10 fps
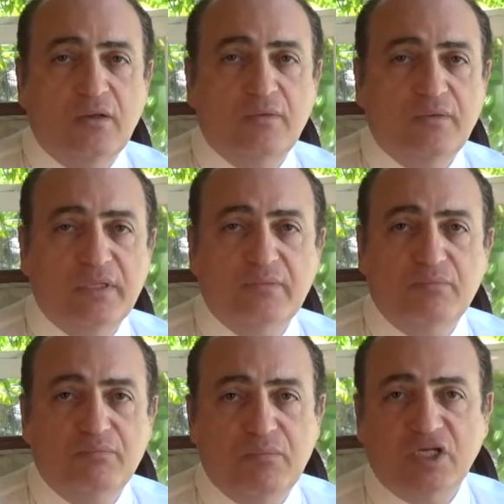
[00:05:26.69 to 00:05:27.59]
with
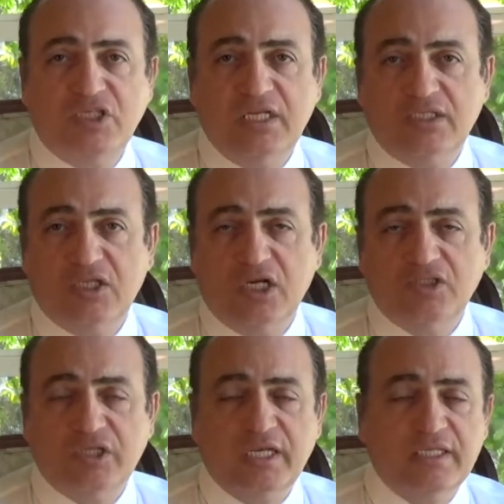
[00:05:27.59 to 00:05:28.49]
much less
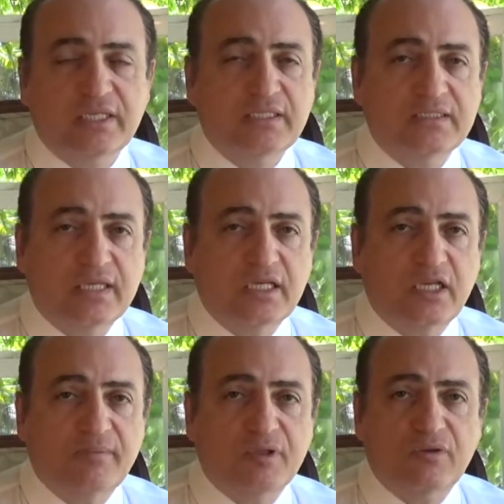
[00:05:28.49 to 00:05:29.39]
cost, you can get a
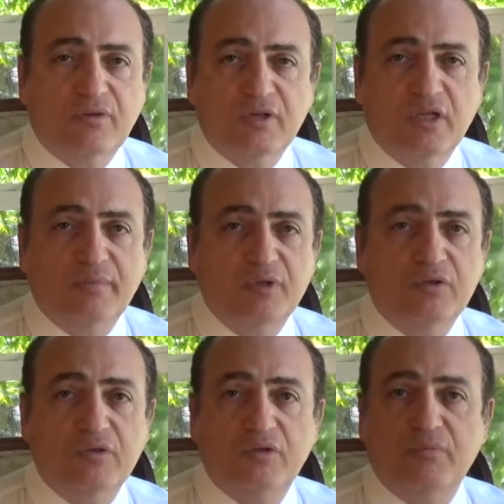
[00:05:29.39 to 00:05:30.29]
second opinion, third
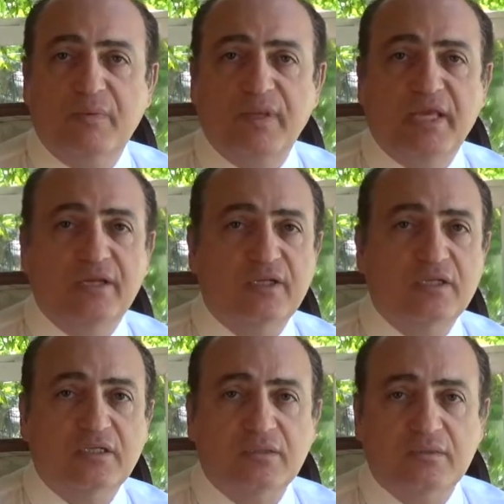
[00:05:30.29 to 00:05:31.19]
opinion, or maybe
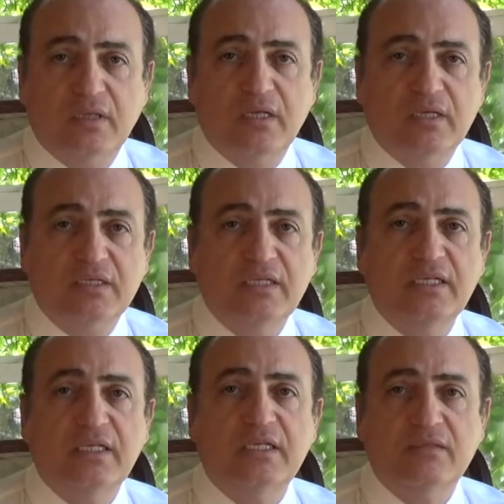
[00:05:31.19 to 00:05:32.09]
another
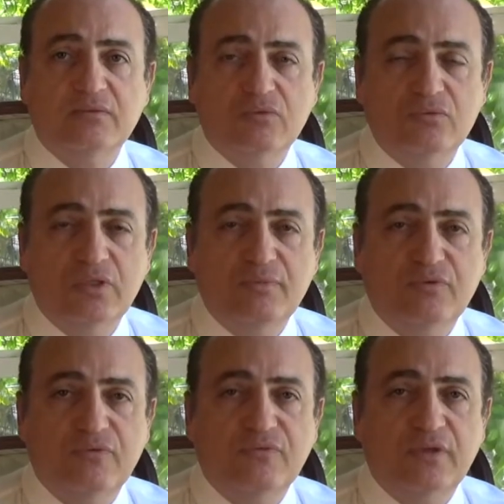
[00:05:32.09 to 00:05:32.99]
cleaning to
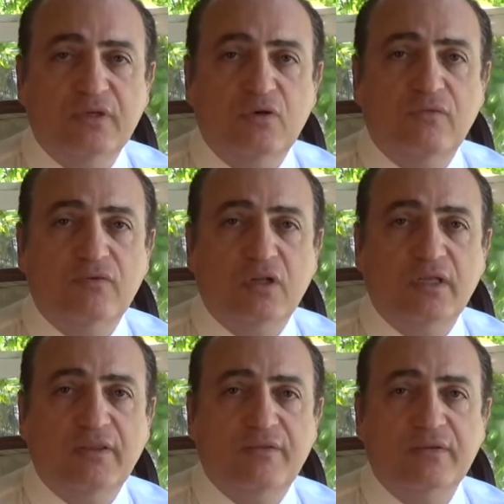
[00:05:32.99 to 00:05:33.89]
improve the overall
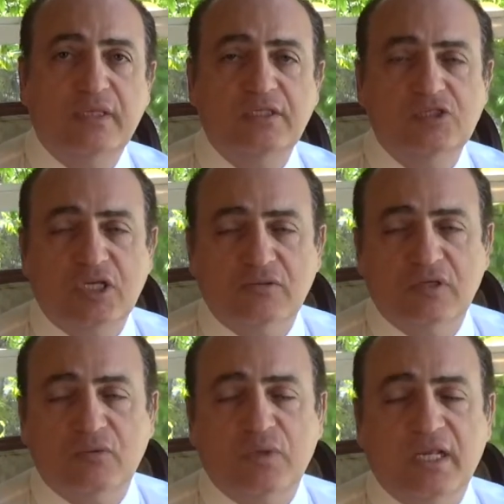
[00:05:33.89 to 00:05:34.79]
health. In
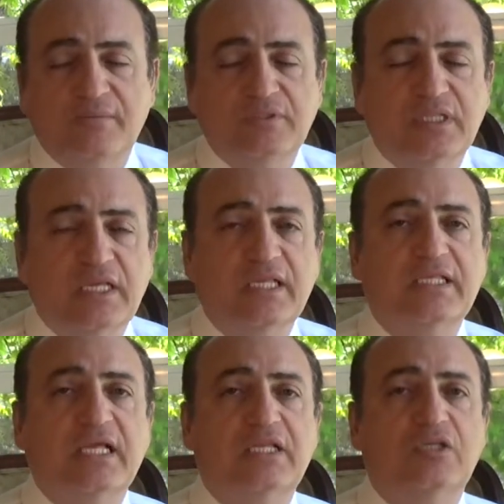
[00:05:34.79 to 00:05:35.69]
general, what I'm saying
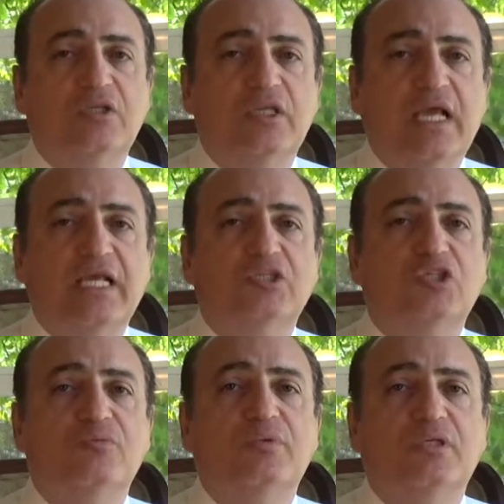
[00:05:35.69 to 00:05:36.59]
is that it has
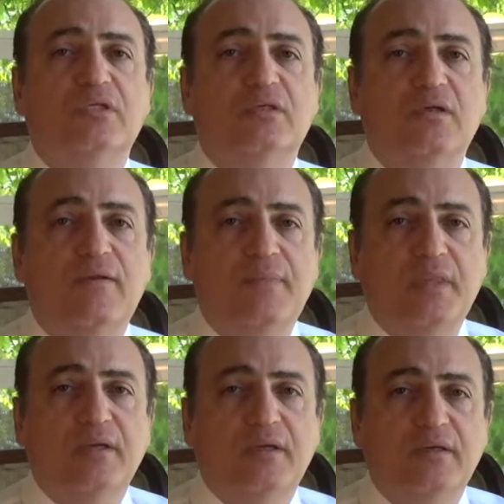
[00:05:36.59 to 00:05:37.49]
to be
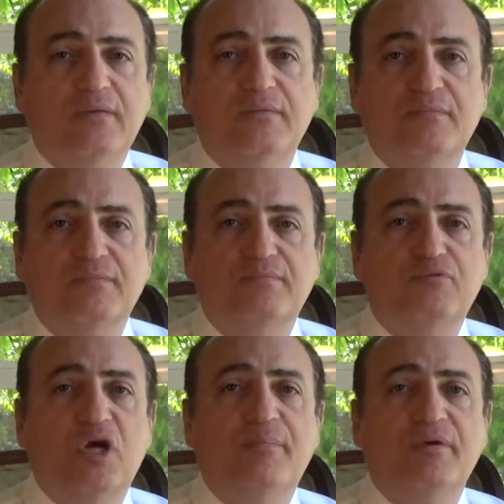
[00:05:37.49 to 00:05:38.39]
the
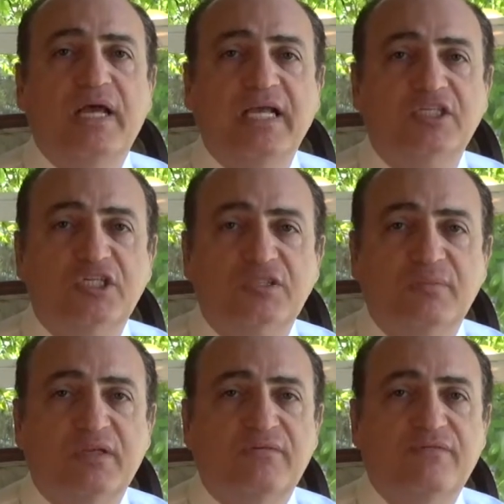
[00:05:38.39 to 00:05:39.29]
proper
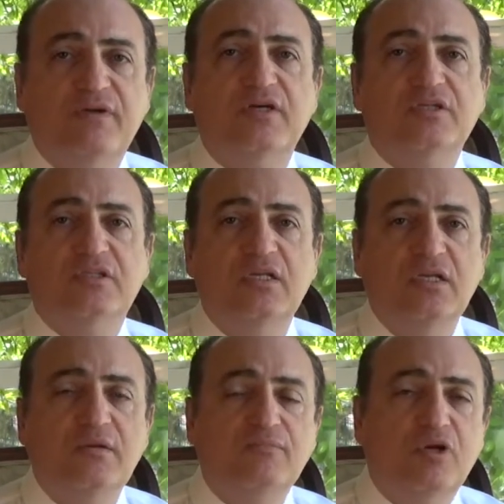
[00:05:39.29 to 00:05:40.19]
assessment first,
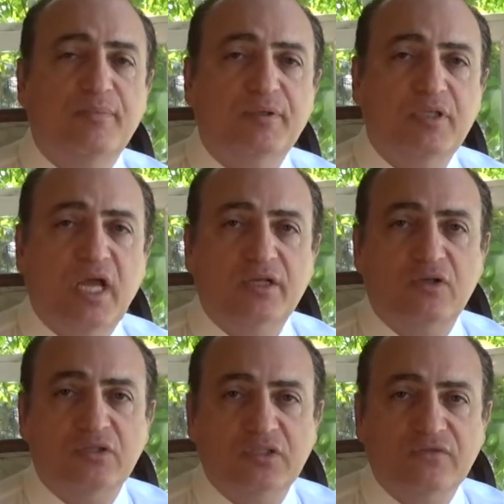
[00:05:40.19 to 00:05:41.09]
proper
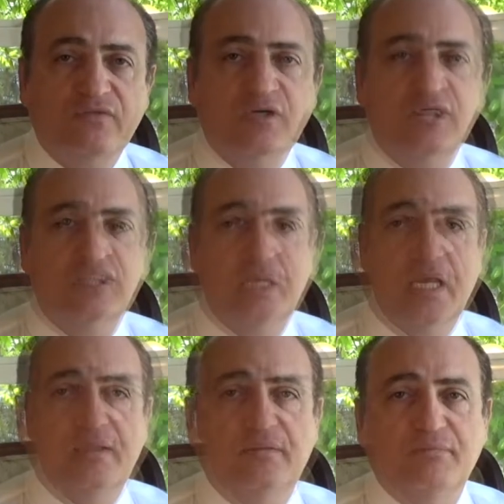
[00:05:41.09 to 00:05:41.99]
diagnosis first,
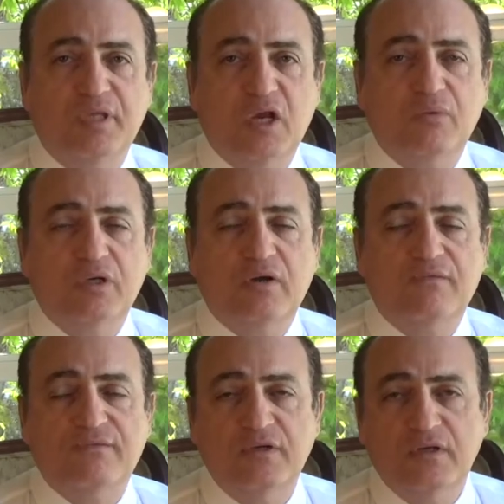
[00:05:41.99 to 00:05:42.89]
and be aware
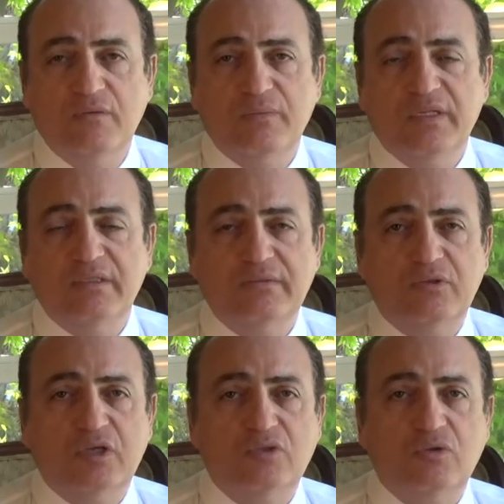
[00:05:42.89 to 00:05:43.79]
of when
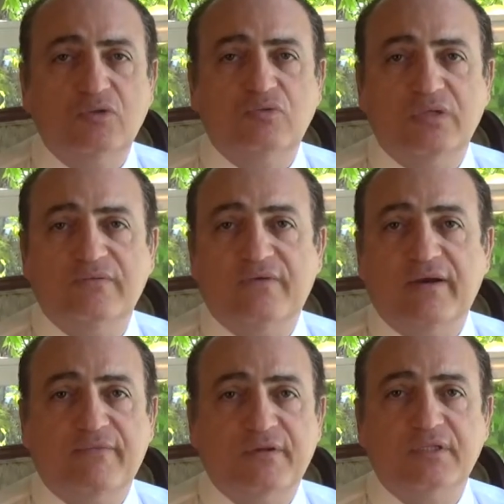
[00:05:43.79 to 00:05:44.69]
you're told
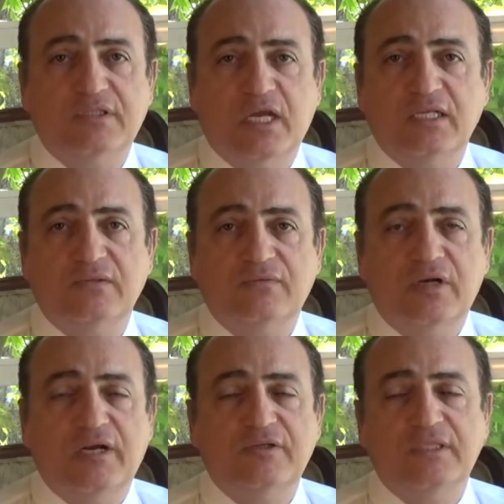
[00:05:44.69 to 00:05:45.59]
25-30 sites for
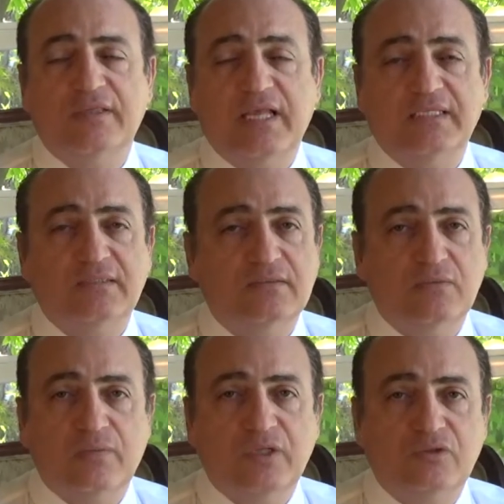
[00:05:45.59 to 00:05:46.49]
Arestin, that's
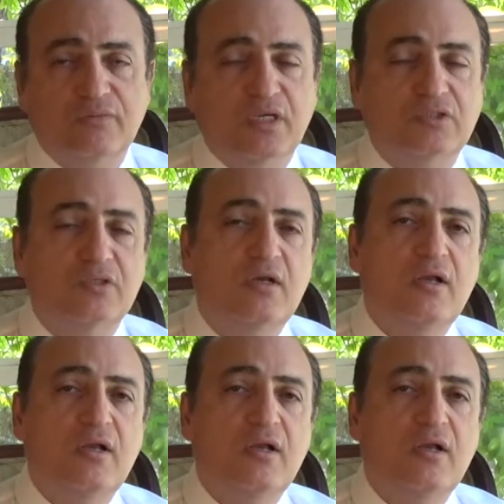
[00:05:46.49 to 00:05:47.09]
way too much.